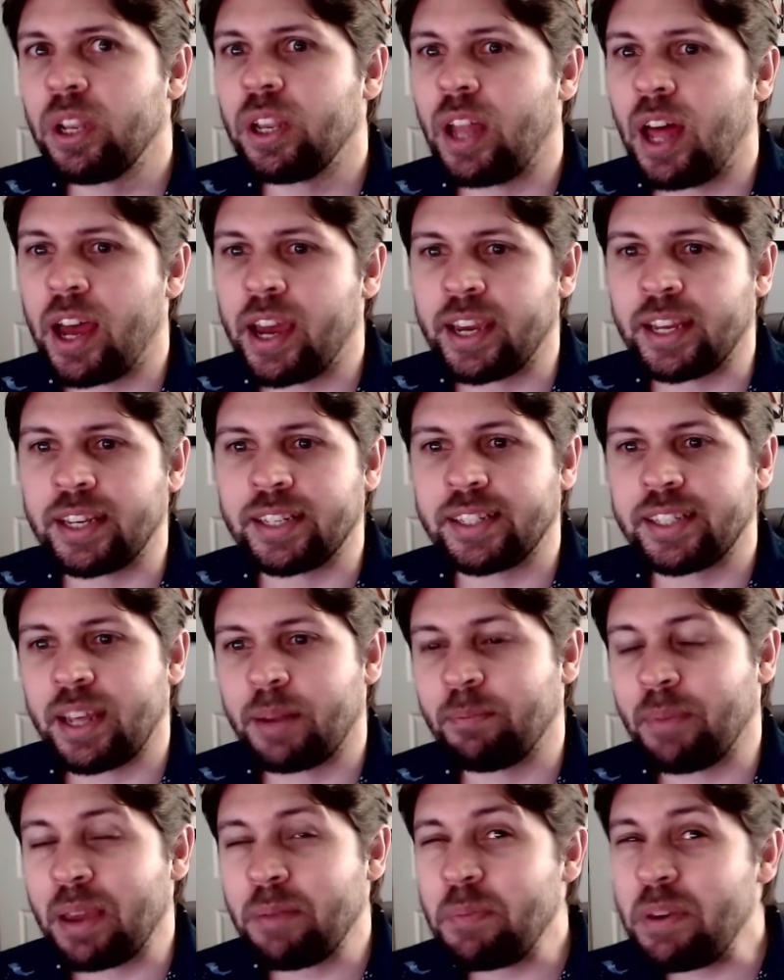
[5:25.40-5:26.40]
lines that
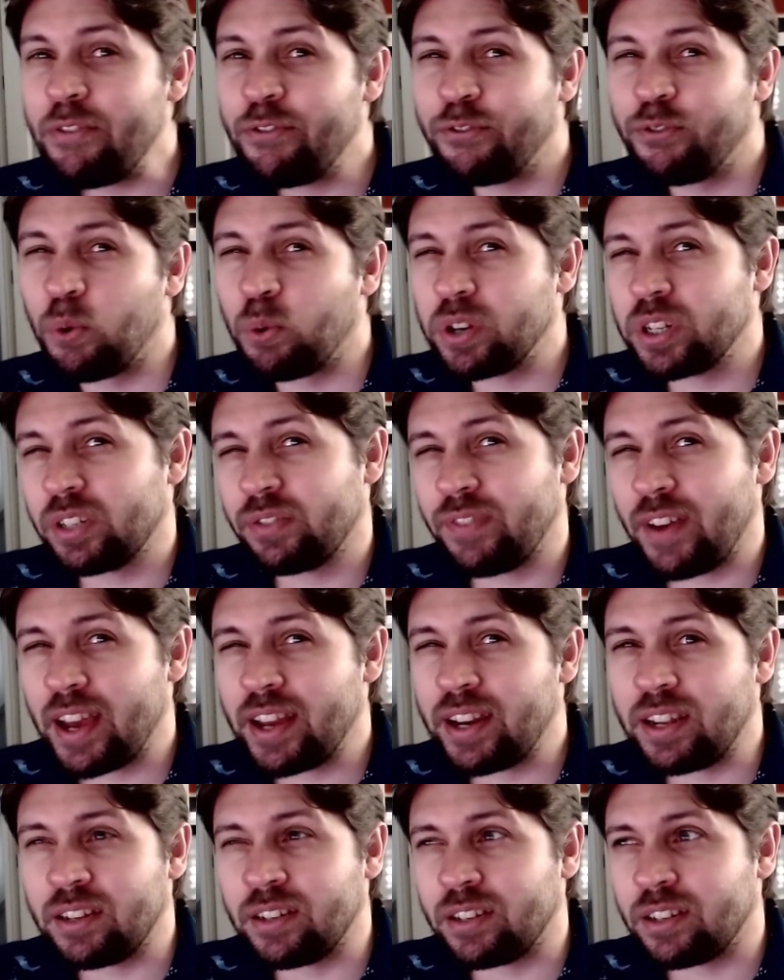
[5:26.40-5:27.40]
might be force-fed
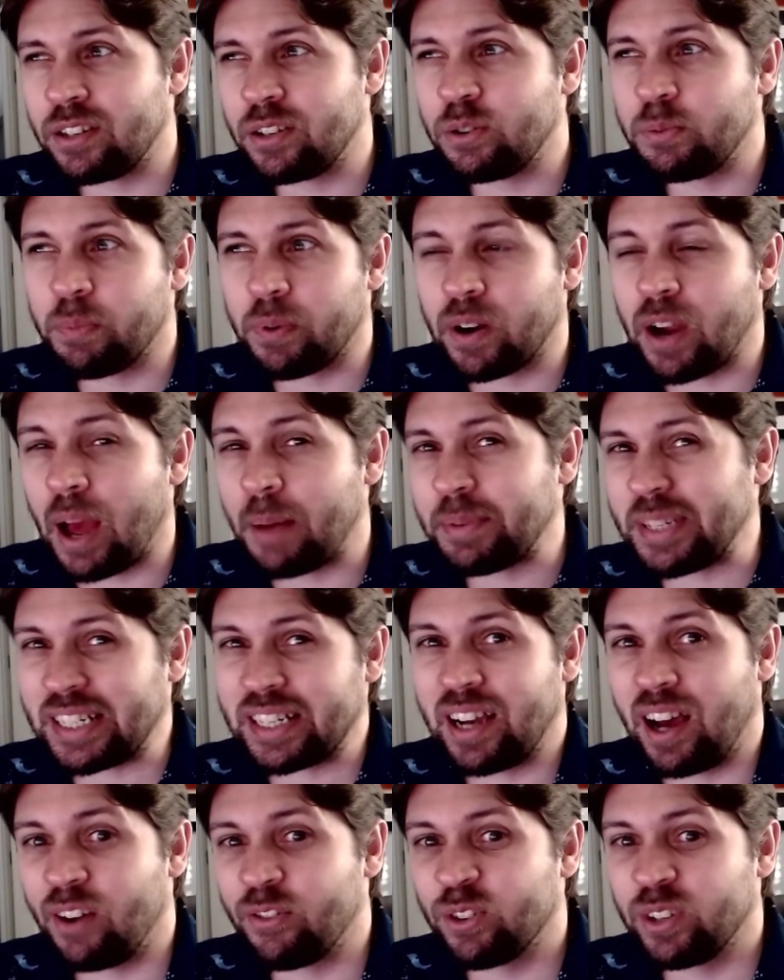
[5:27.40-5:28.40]
into perhaps a
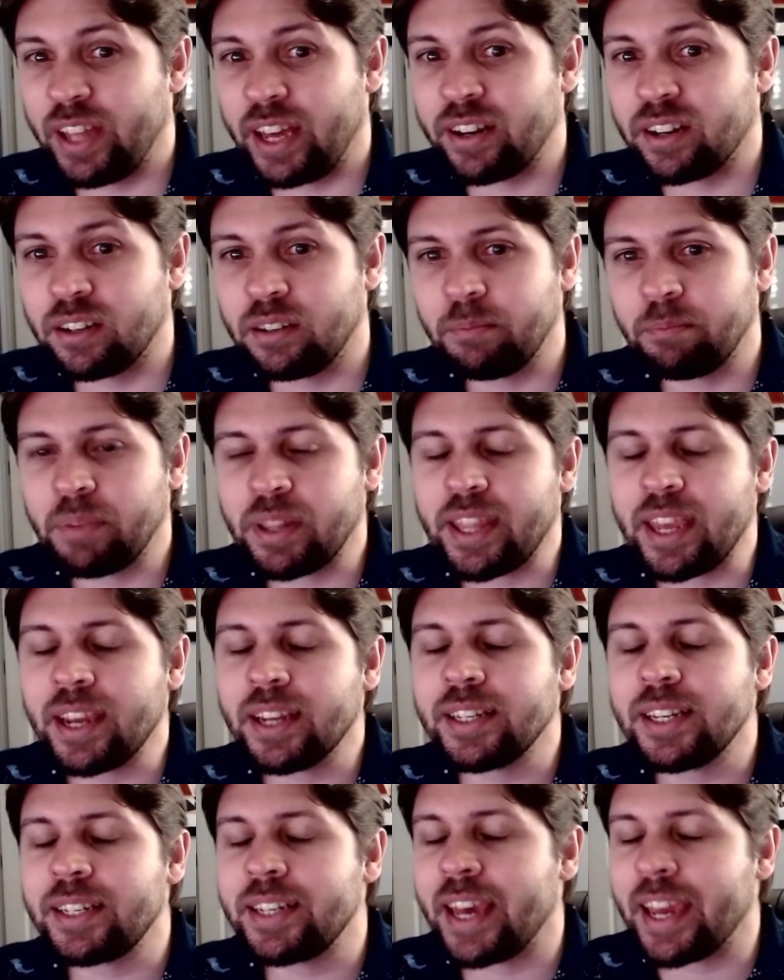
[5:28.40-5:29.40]
cover letter, but they
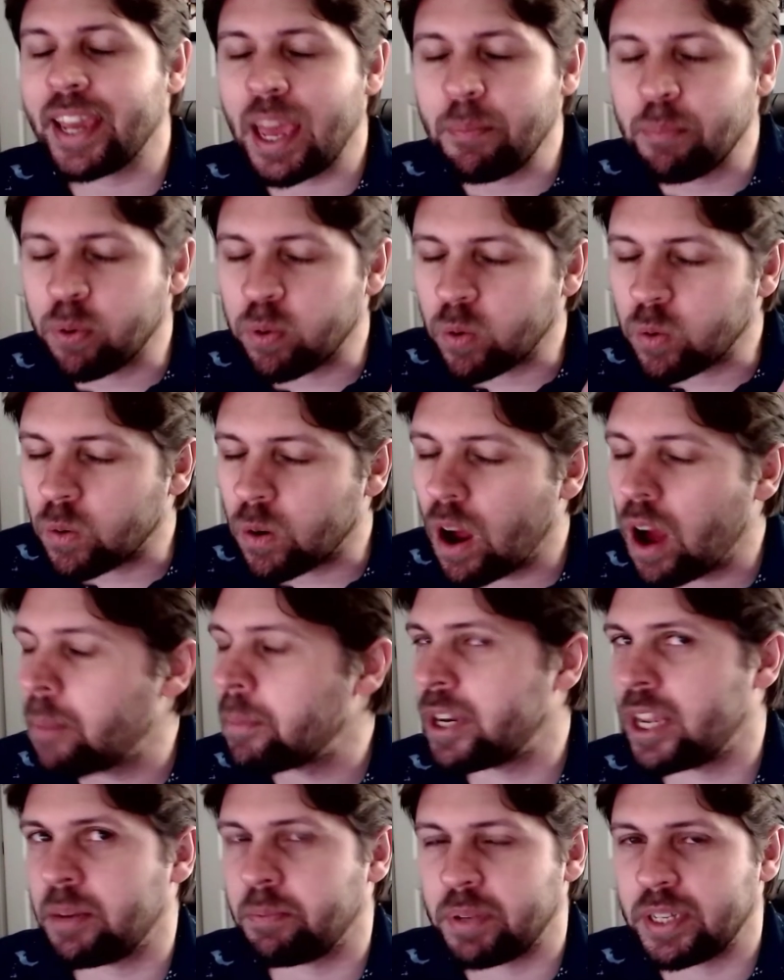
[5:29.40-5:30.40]
get to take a
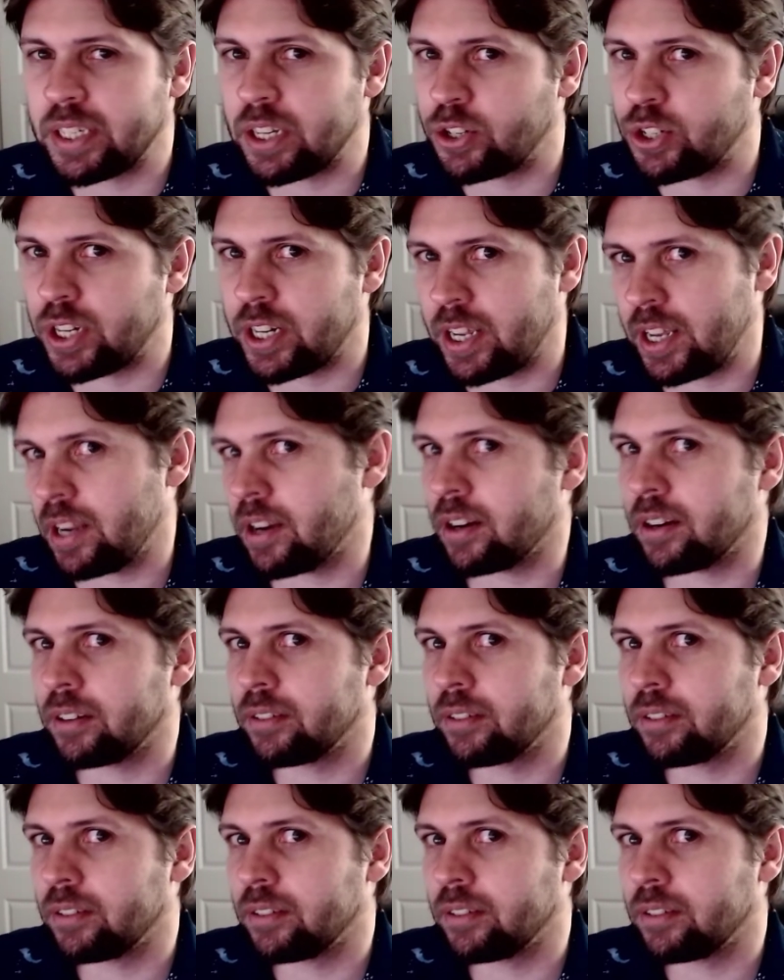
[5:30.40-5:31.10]
prominent position here.